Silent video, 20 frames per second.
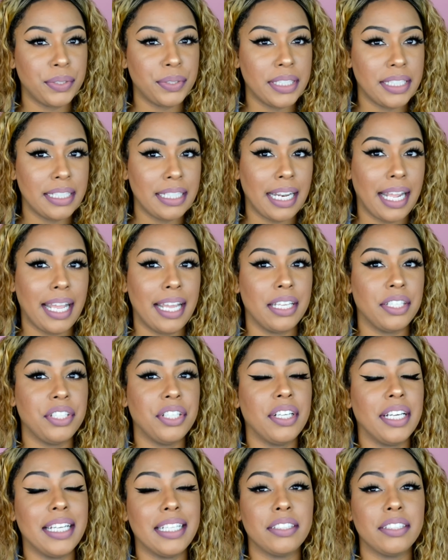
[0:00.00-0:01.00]
it and
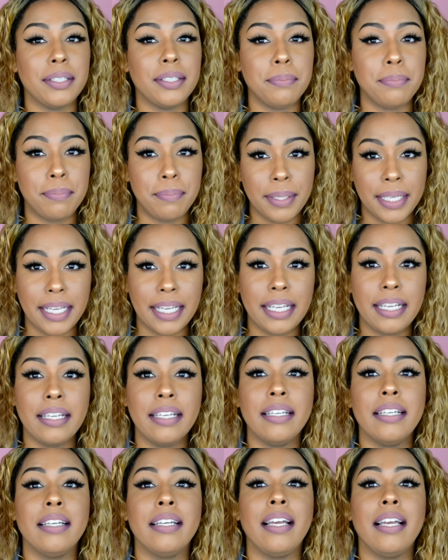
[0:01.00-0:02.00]
you're into big
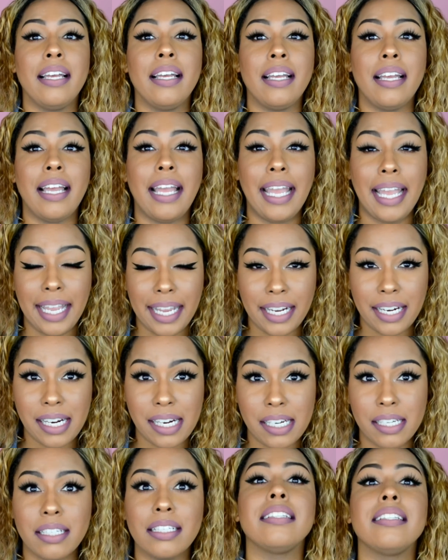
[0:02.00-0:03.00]

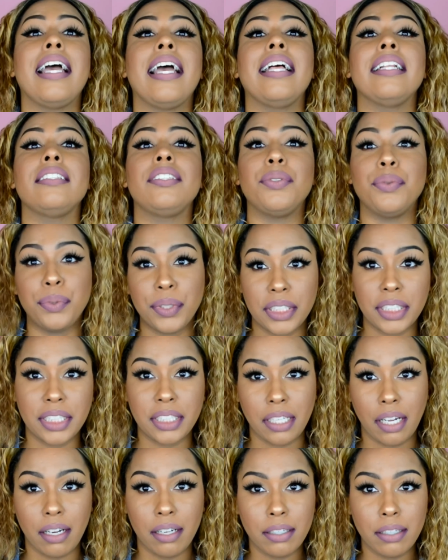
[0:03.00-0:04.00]
hair that's really
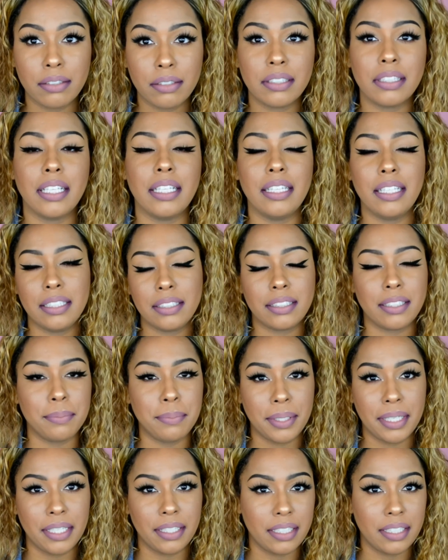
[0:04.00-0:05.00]
long, then this could
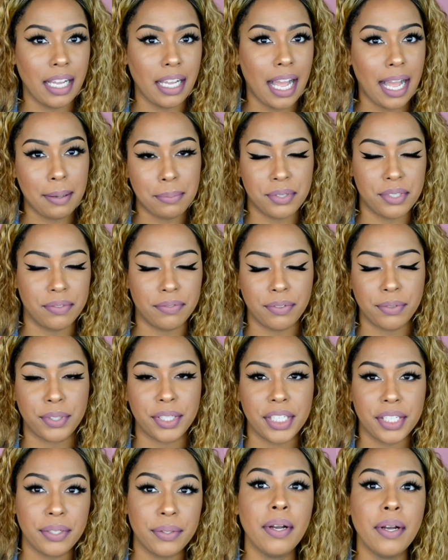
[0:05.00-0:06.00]
be a good option for
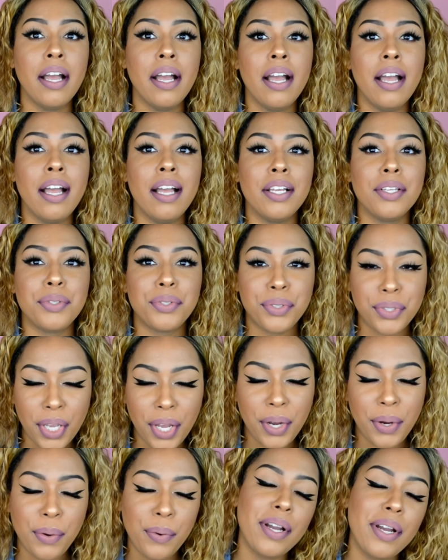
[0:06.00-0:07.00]
you.
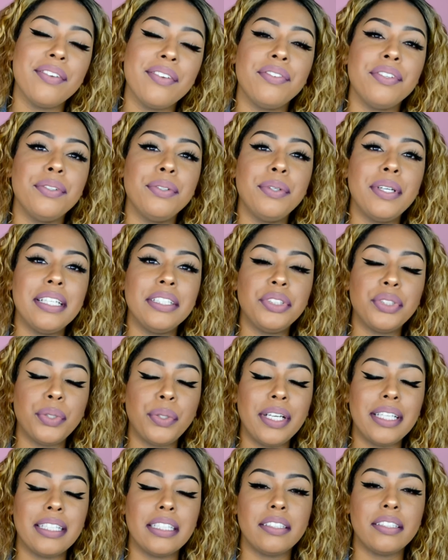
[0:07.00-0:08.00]
So if you
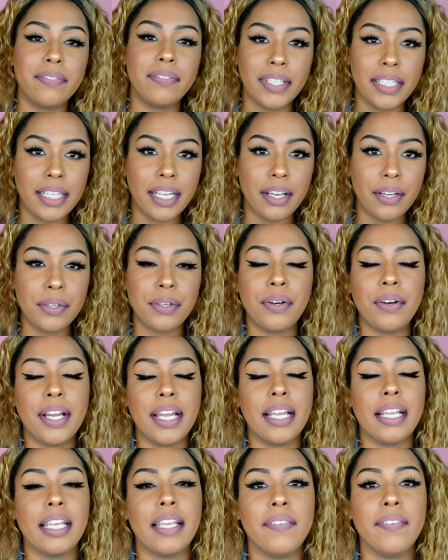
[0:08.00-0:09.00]
enjoyed this video, go
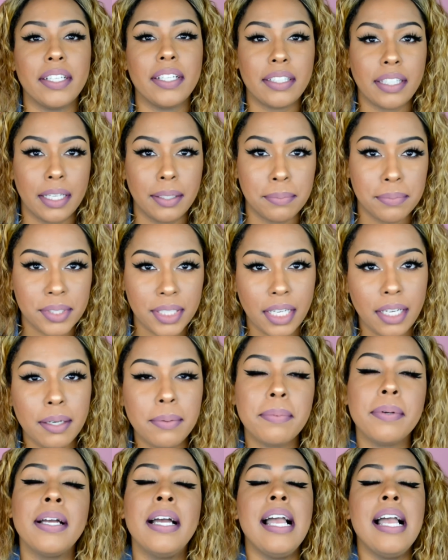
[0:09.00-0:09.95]
ahead and give it a thumbs up.